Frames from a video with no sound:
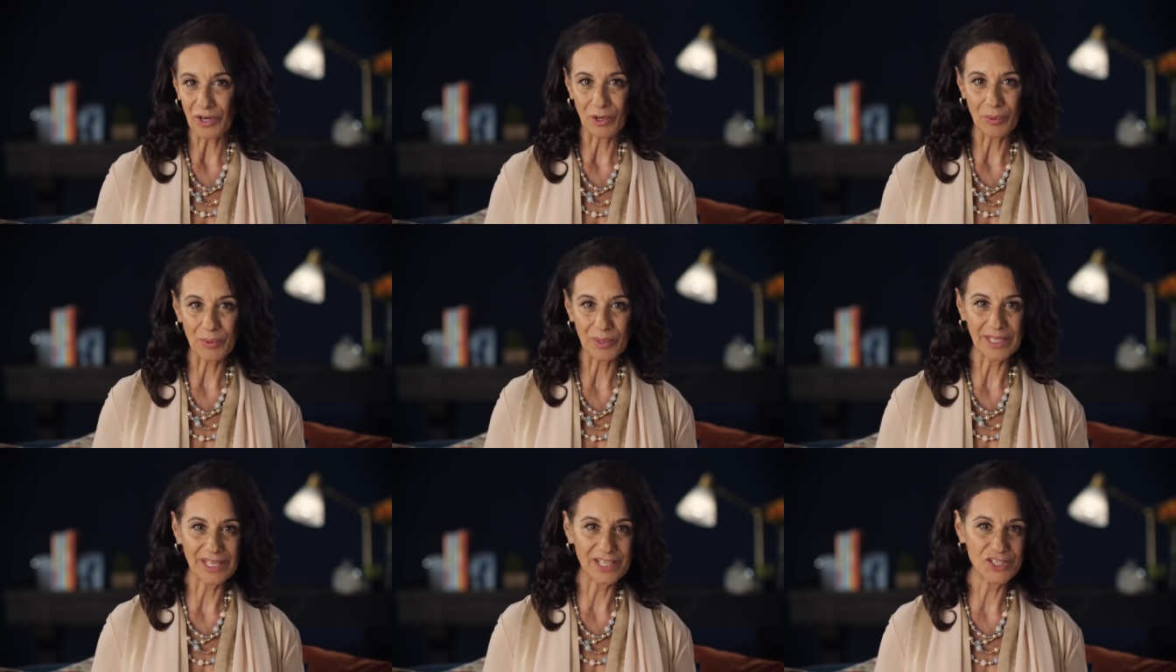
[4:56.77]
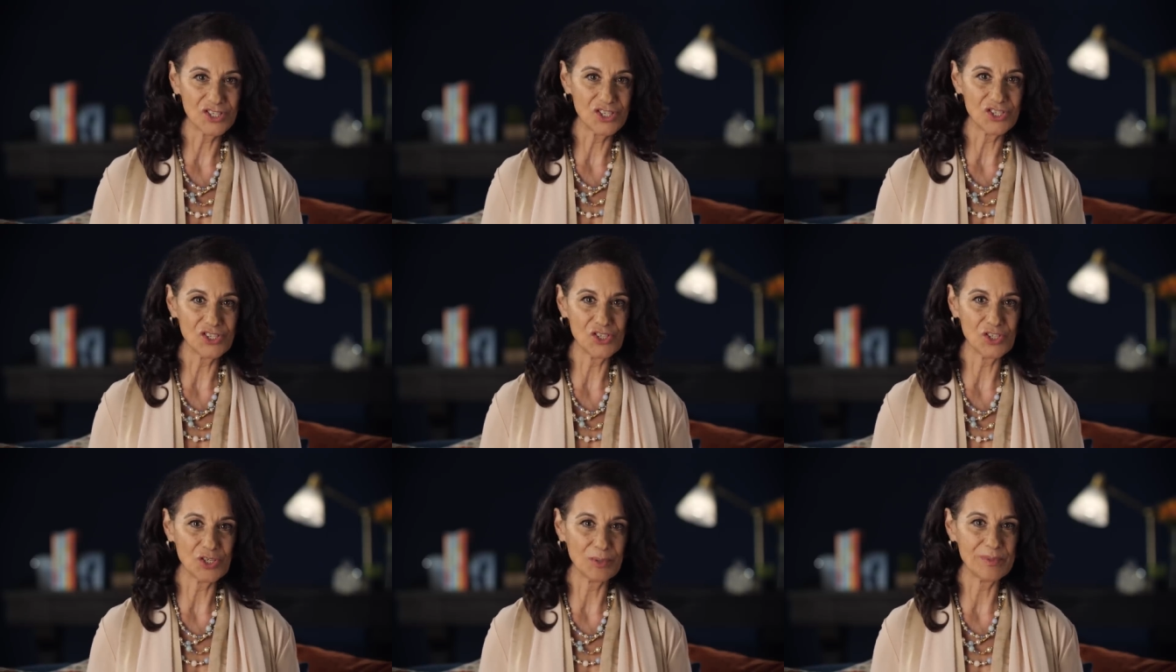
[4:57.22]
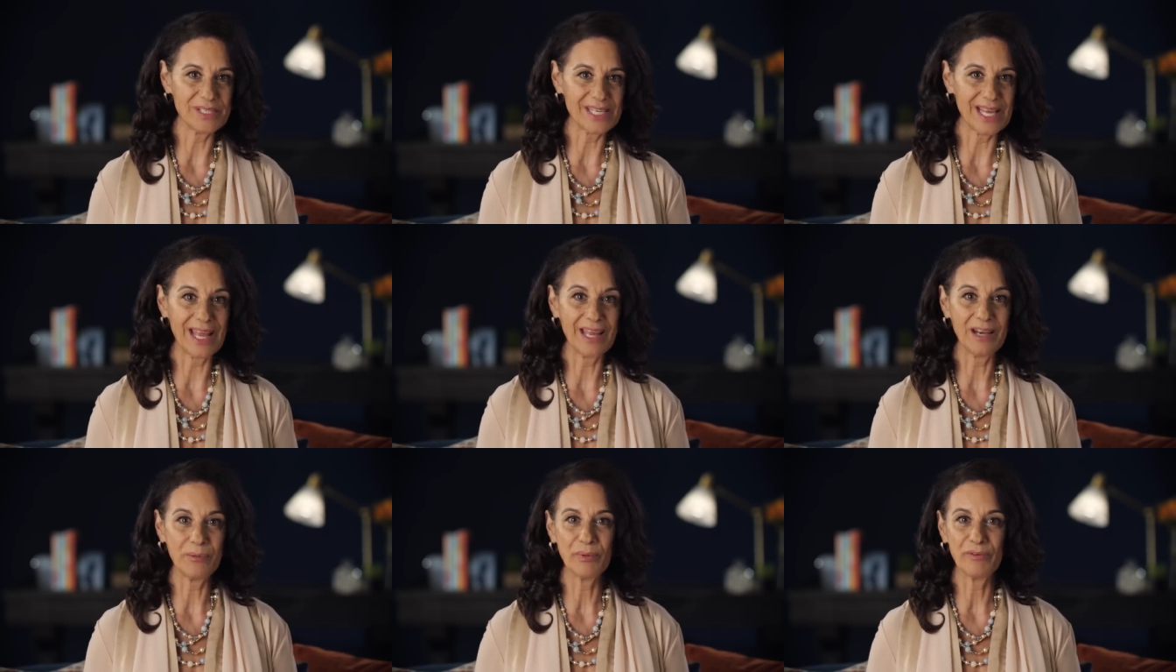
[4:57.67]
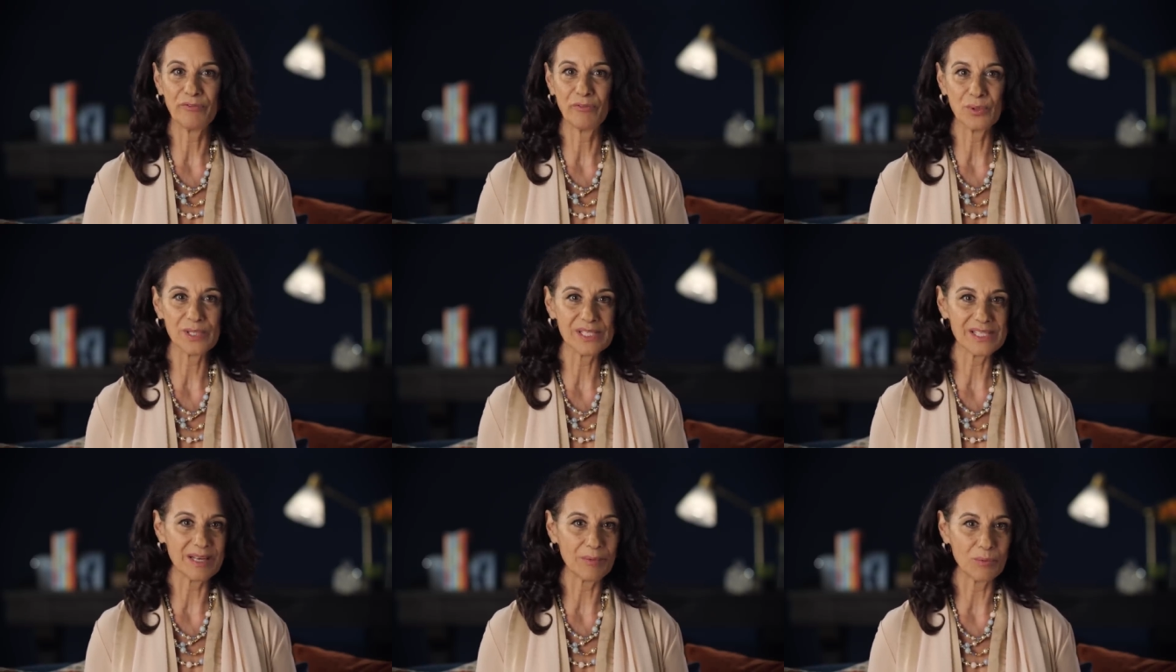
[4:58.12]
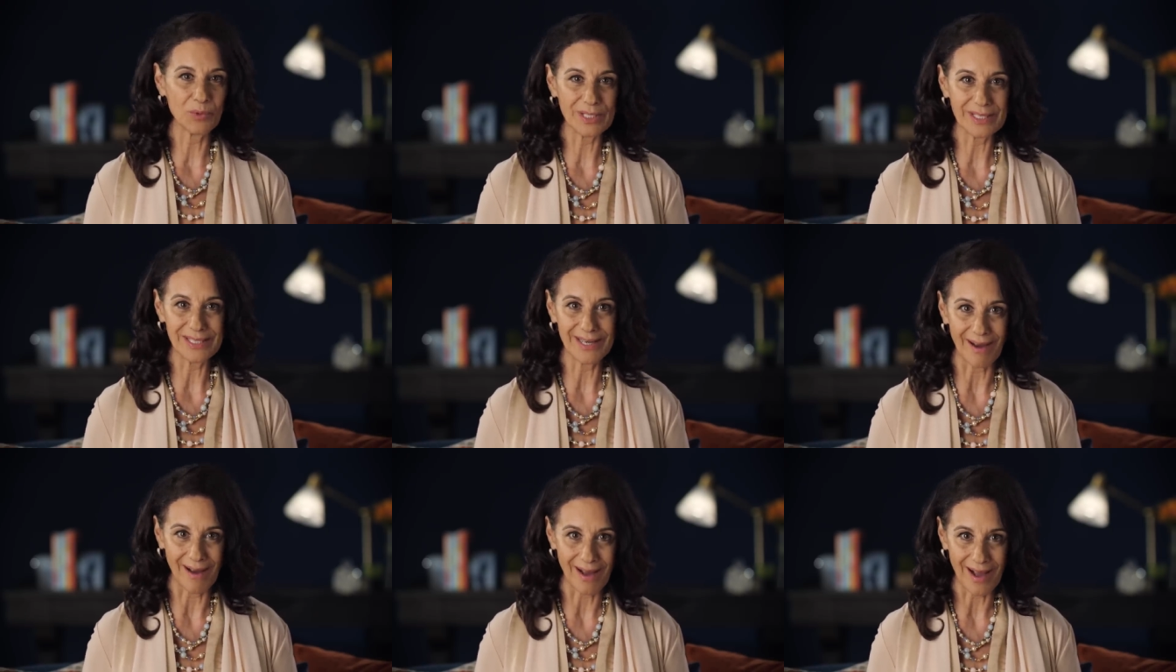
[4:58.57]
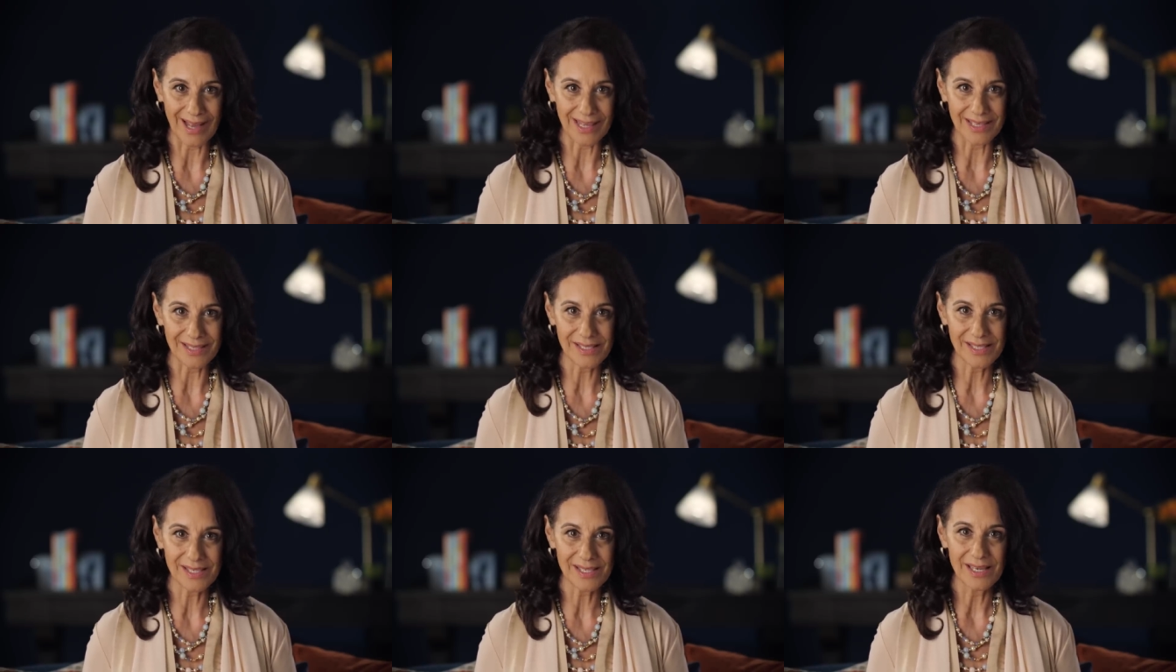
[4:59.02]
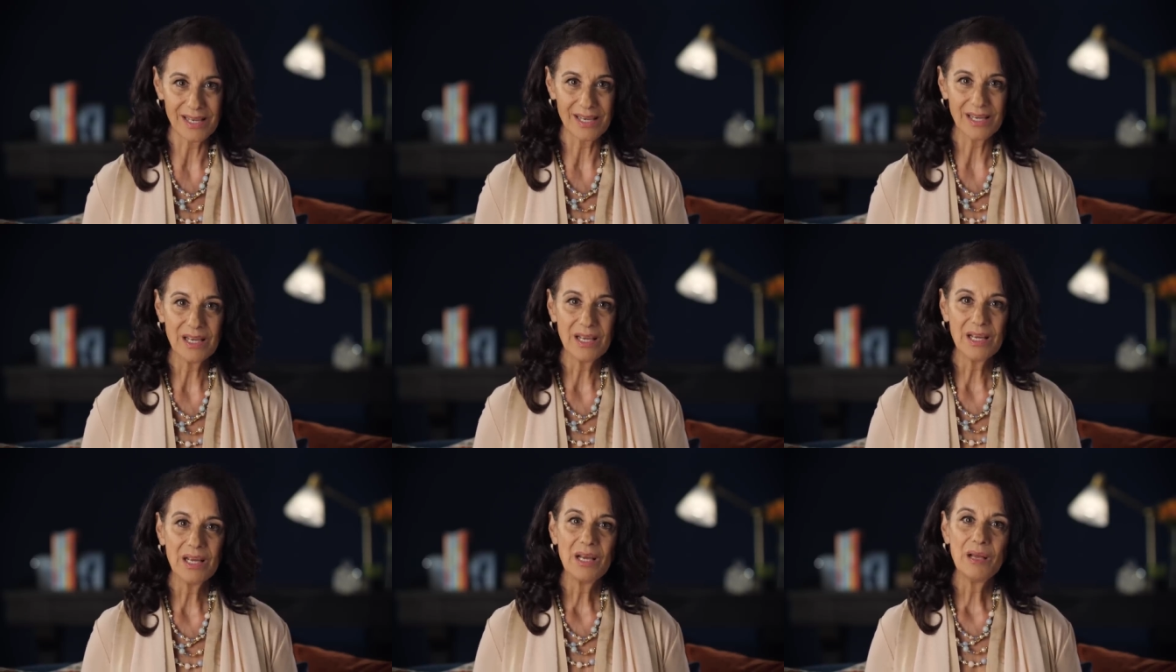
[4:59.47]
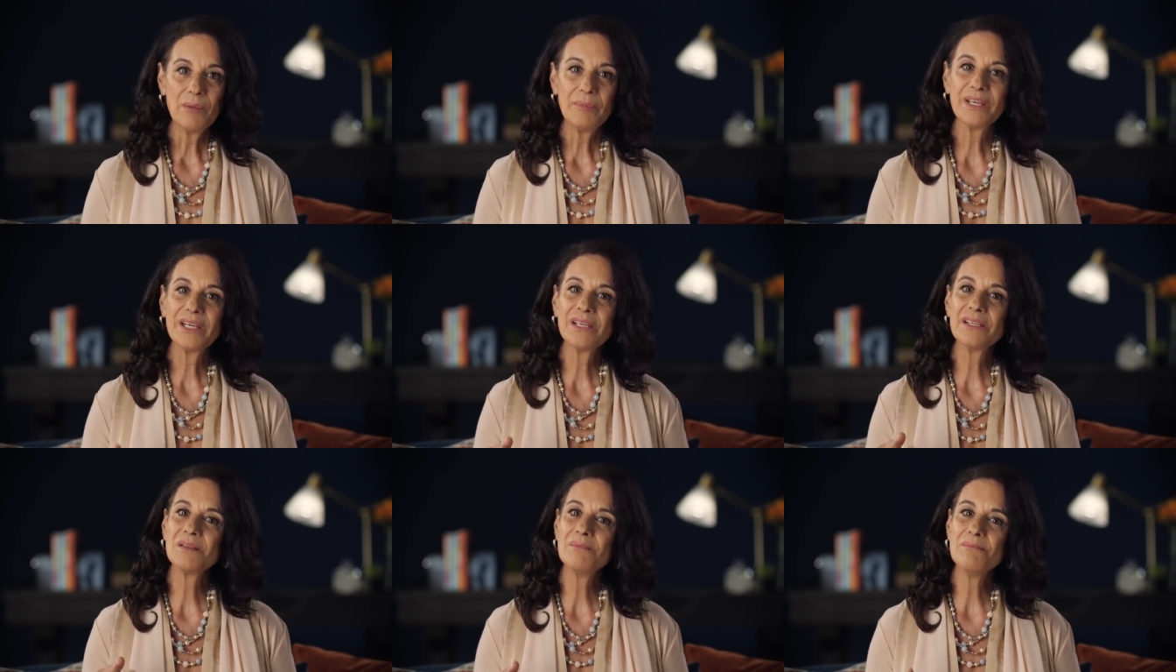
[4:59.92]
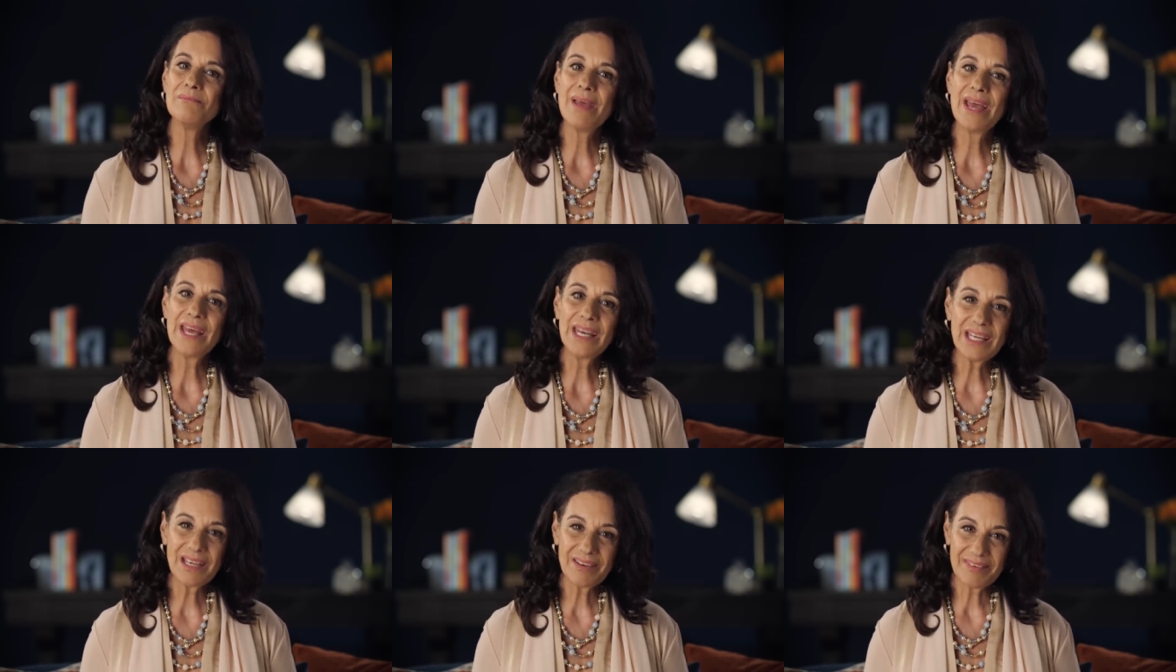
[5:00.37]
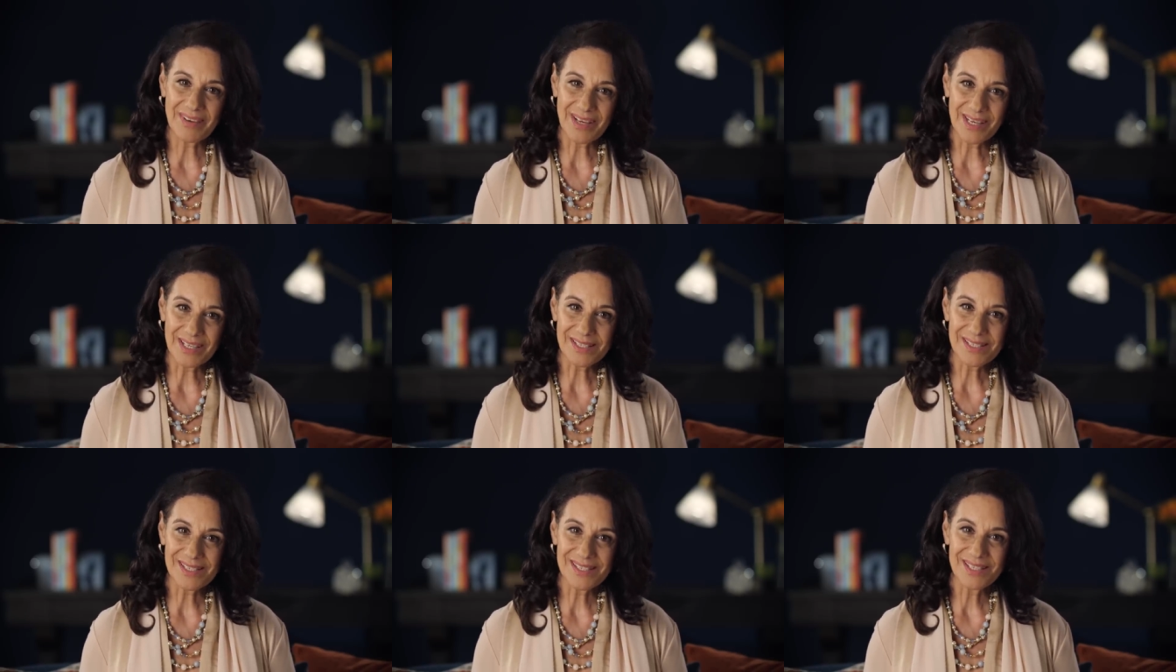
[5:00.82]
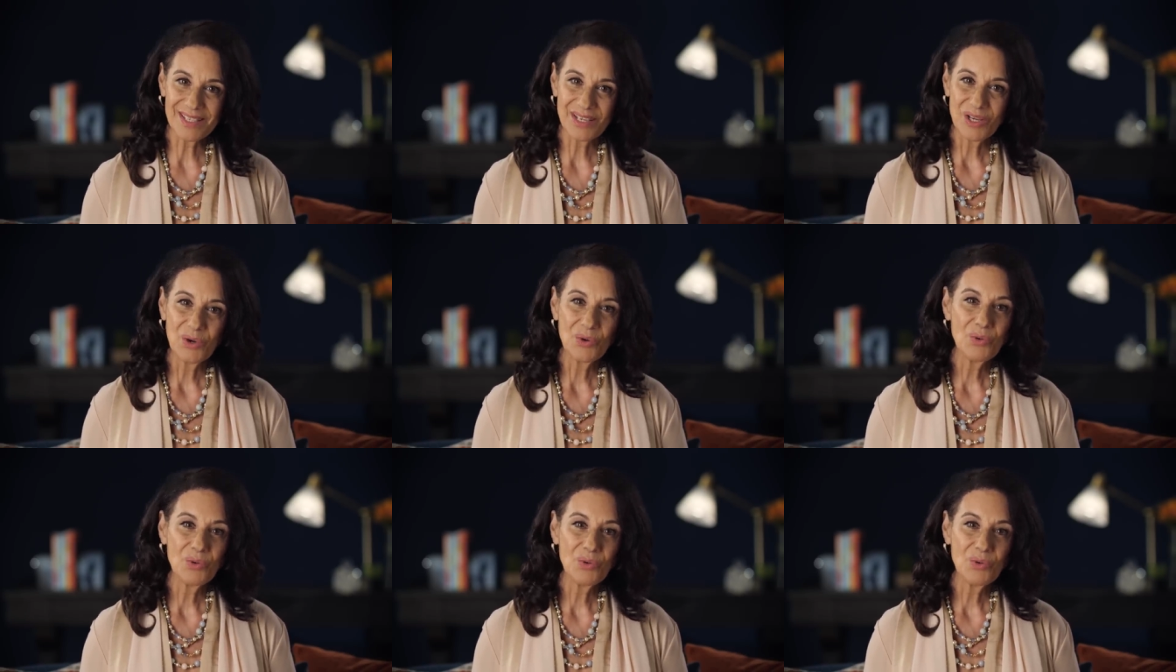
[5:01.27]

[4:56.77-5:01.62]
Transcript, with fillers: when our relationships end before someone dies. because many of us